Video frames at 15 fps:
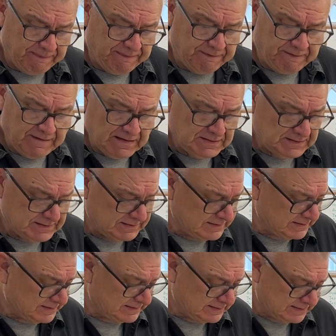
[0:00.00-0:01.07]

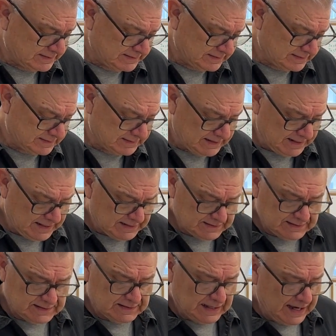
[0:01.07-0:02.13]
This
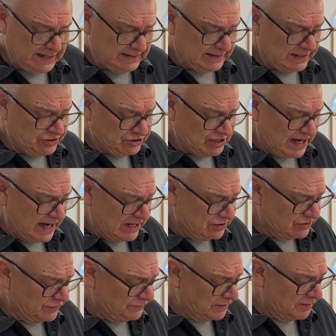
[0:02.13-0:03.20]
is slightly
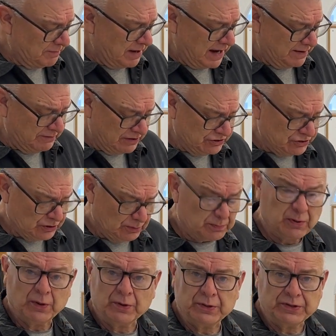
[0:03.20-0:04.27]
changed from my
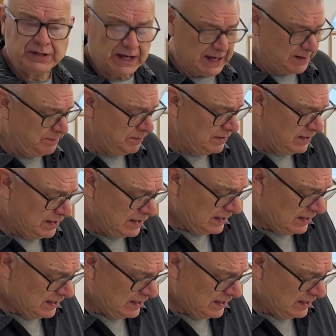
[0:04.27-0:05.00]
original prototype.